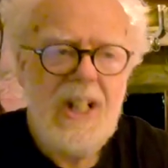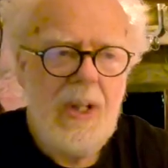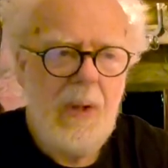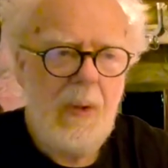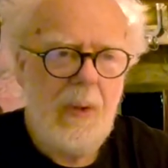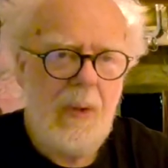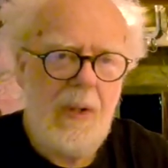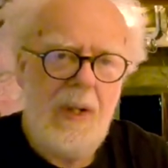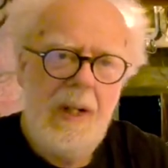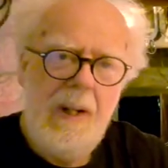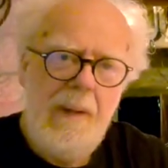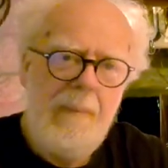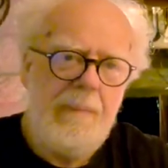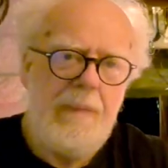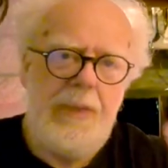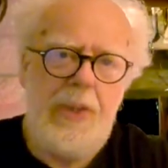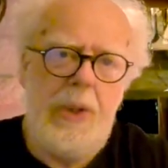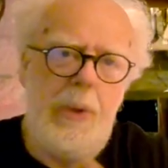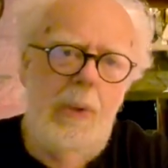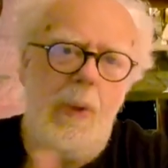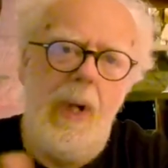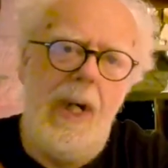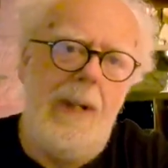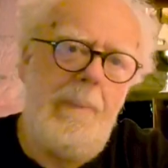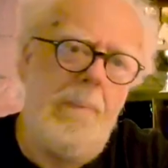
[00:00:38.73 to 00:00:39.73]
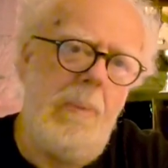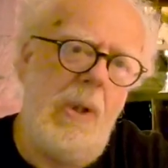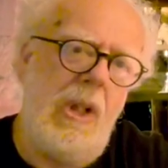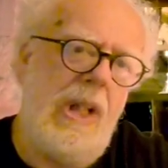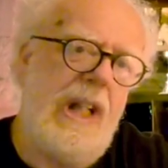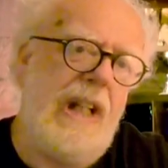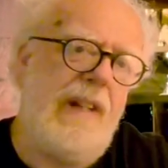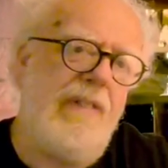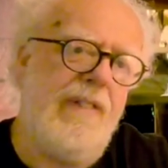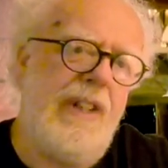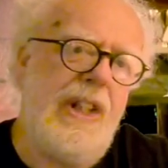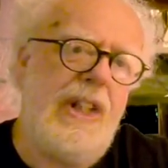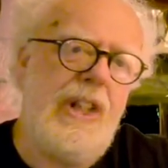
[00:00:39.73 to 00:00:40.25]
or do I
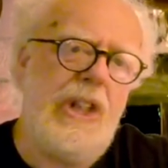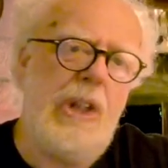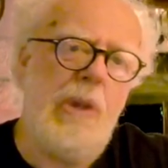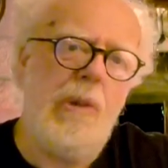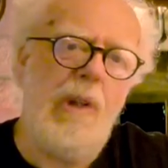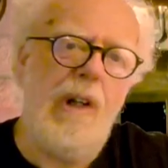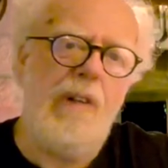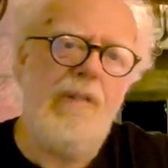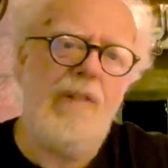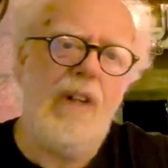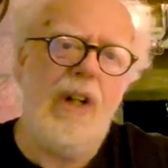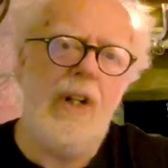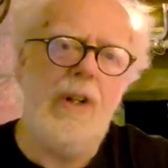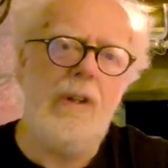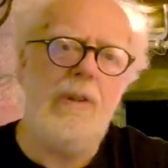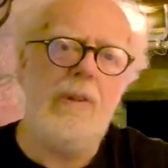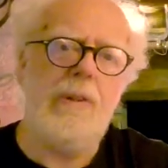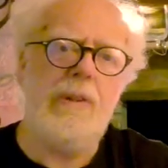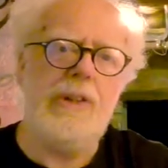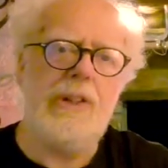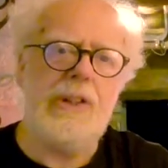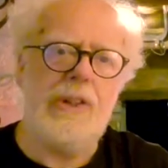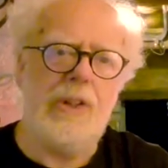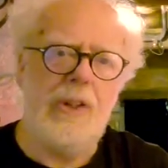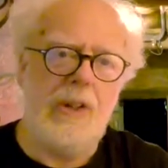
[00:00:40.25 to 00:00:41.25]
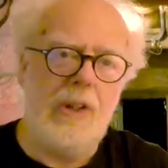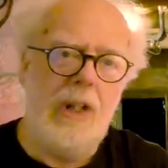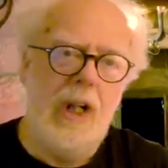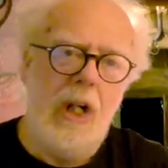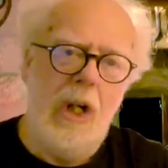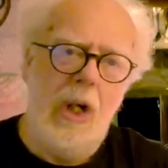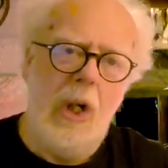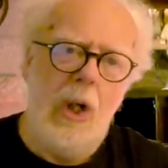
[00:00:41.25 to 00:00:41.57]
believe in UFOs, or